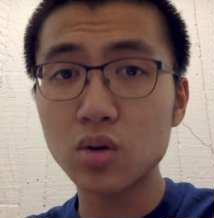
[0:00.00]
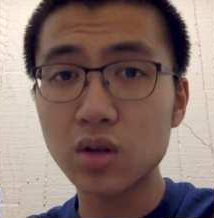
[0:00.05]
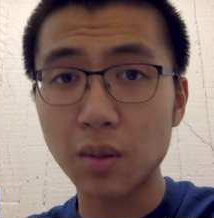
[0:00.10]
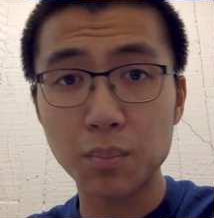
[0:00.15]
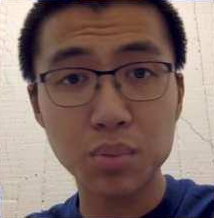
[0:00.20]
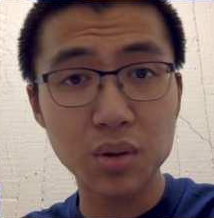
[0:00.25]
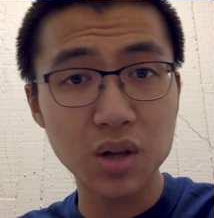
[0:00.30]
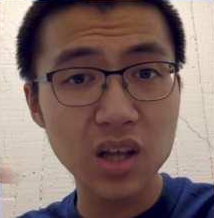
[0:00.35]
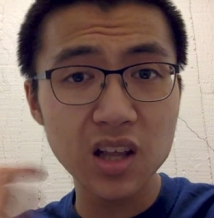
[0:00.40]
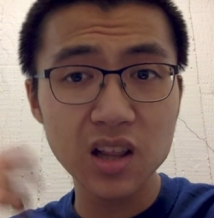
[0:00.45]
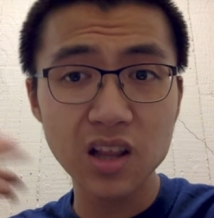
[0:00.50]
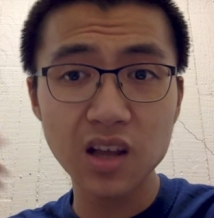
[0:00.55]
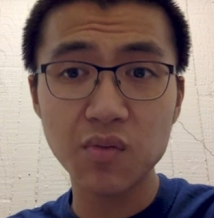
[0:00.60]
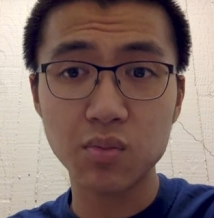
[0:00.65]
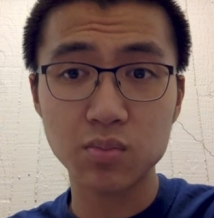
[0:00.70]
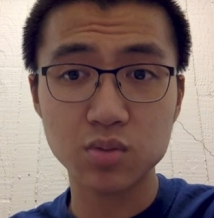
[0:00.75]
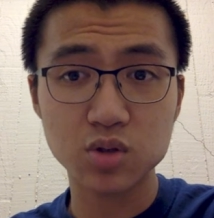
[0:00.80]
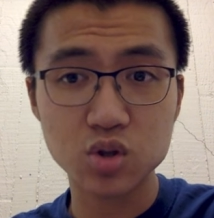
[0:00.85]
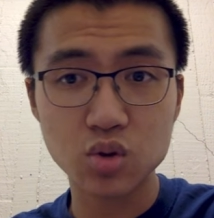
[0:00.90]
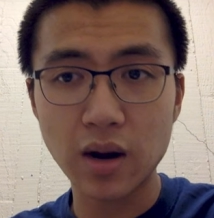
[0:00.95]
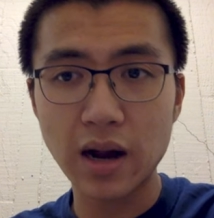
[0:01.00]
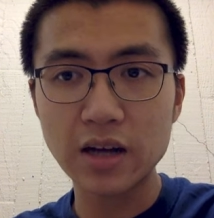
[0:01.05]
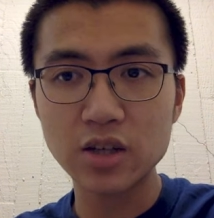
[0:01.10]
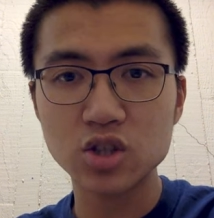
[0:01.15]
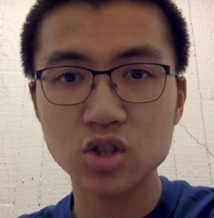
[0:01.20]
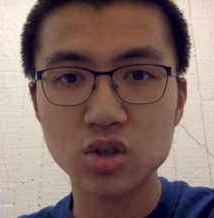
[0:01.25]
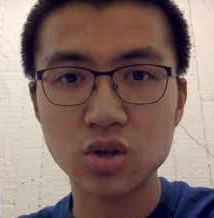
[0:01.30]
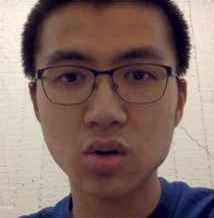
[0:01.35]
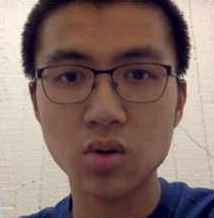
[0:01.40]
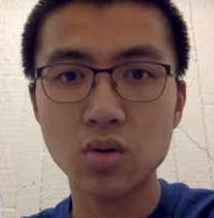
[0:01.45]
completely from scratch.
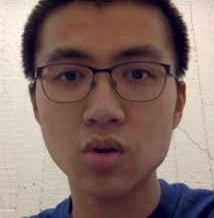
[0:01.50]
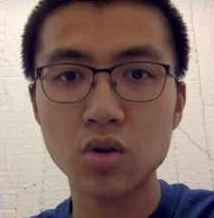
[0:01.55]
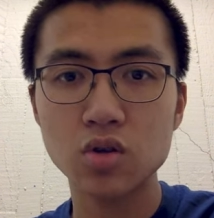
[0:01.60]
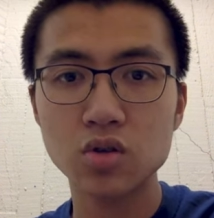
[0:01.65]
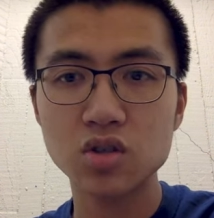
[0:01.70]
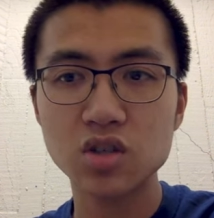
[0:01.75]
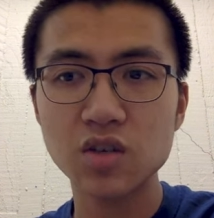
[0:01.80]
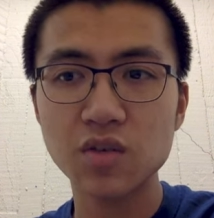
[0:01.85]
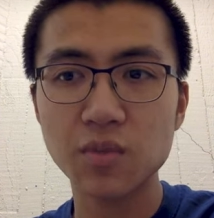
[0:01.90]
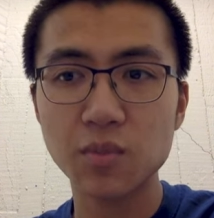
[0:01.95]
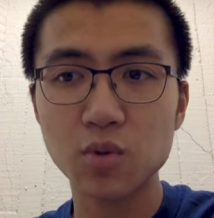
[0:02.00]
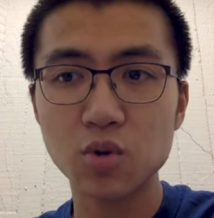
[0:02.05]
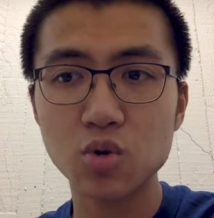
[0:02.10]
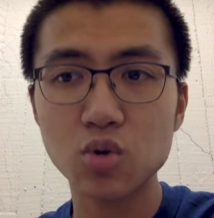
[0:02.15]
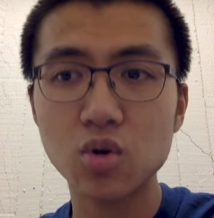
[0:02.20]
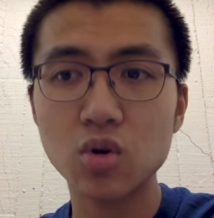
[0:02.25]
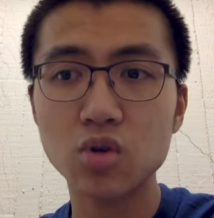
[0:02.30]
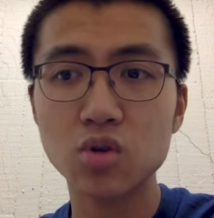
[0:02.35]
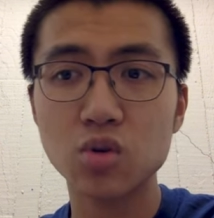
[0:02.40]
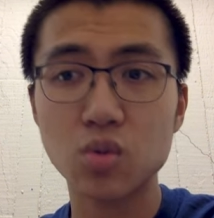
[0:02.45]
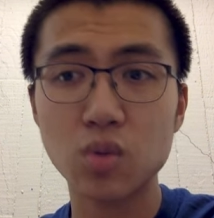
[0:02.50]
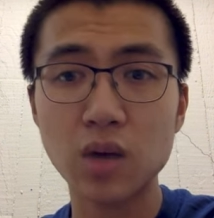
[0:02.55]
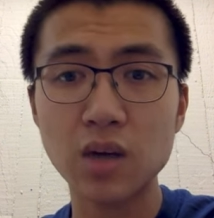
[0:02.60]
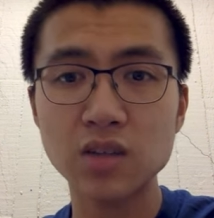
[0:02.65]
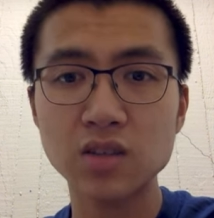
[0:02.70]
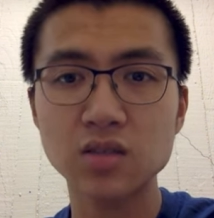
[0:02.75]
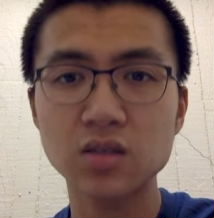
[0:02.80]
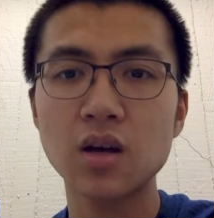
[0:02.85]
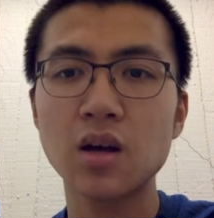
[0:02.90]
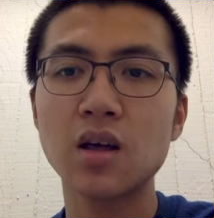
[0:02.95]
So you see from Google to
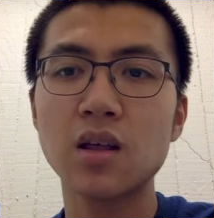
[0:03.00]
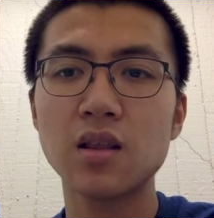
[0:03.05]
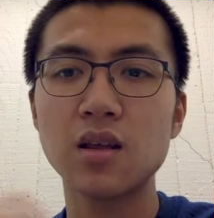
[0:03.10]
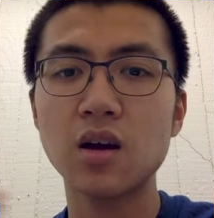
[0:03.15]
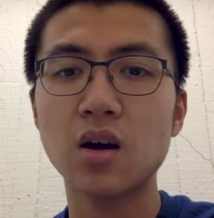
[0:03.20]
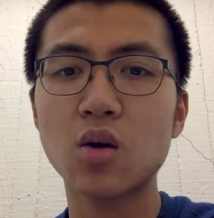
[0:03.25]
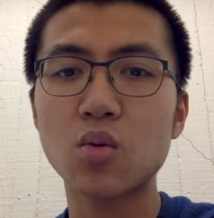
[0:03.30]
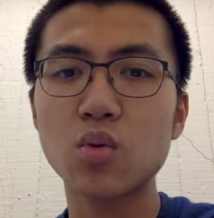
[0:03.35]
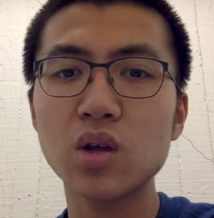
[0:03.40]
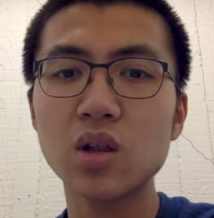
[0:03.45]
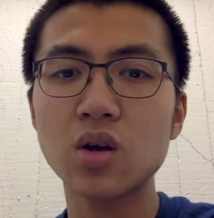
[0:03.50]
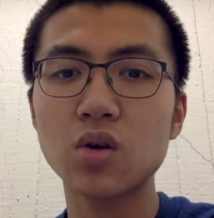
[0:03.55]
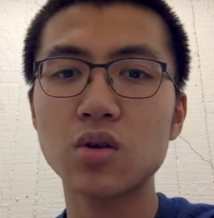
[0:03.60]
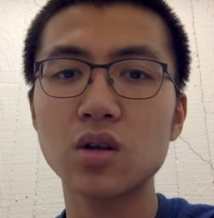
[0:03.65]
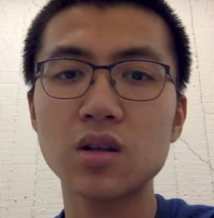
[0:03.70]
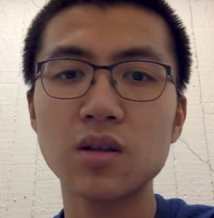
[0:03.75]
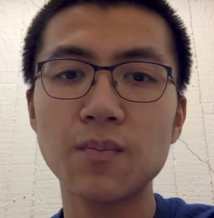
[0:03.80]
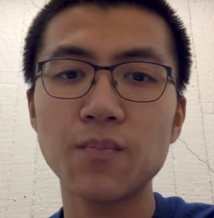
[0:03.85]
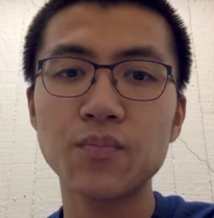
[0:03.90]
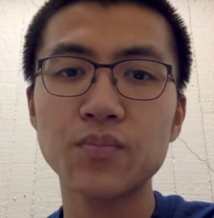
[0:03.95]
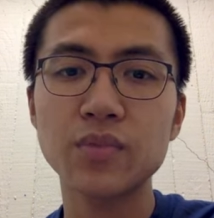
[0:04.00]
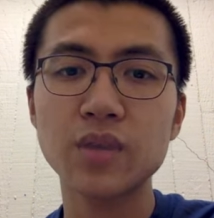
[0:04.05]
Rust, they all reloaded.